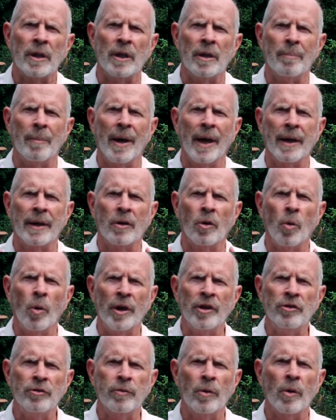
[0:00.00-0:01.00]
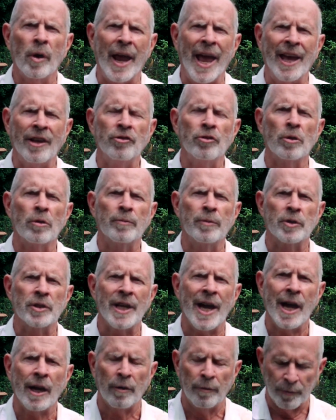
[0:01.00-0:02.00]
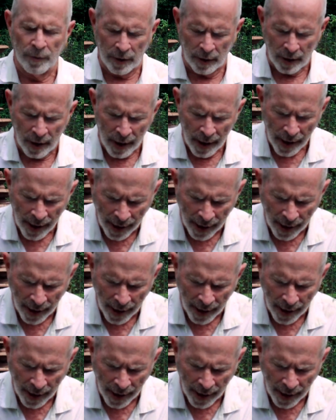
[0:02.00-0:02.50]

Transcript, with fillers: in my quest for astrophotography